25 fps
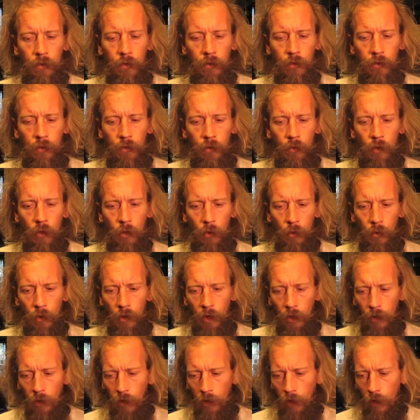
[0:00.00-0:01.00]
so
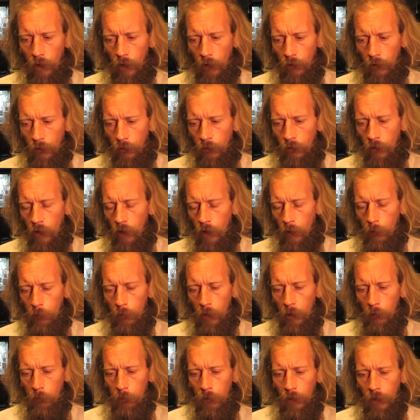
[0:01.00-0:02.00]
at the time,
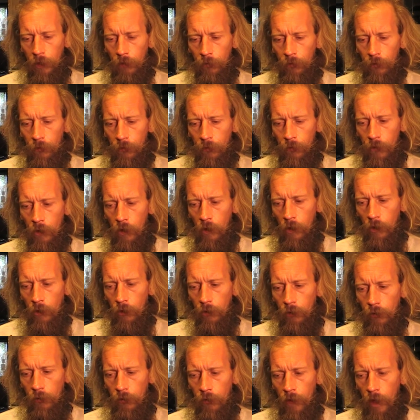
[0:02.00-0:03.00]
my belief of God
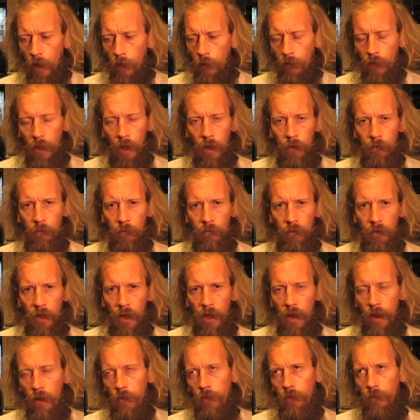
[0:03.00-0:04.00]
is
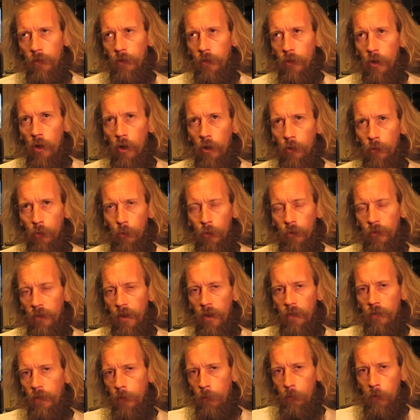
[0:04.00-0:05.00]
God was
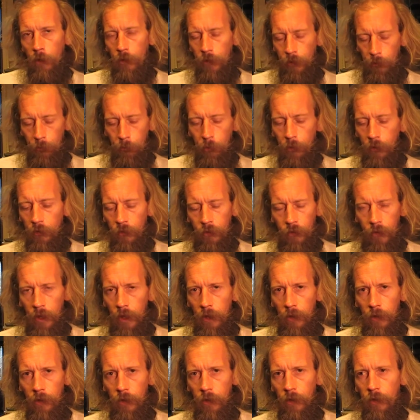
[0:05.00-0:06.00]
everybody put
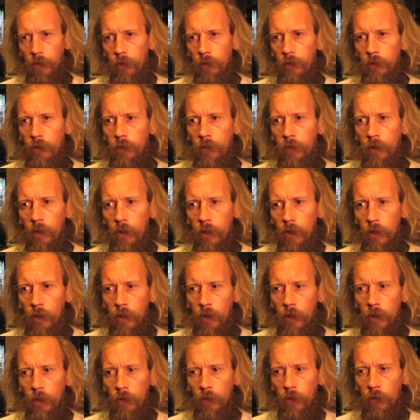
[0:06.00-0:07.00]
together.
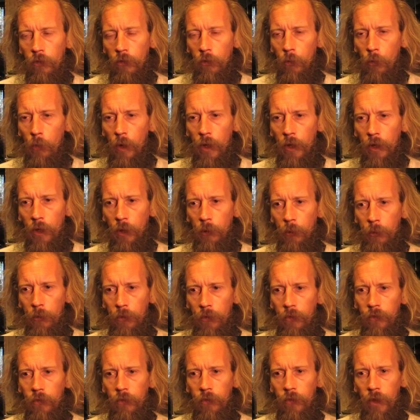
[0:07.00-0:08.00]
So when I would
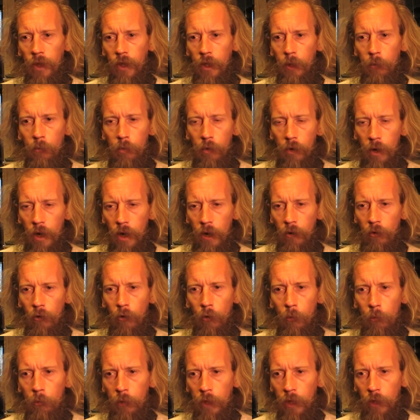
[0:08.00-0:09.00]
say a prayer or
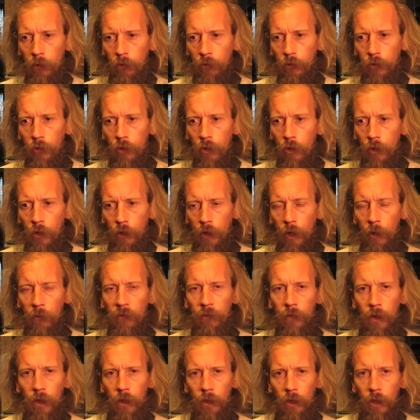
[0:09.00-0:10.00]
appeal to God, I
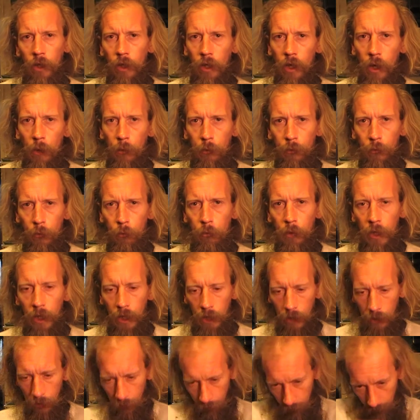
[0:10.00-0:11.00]
felt like I was
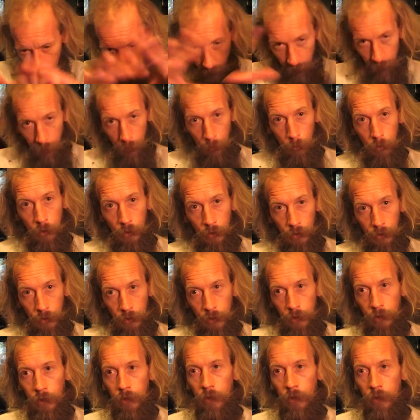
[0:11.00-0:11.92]
appealing to everybody.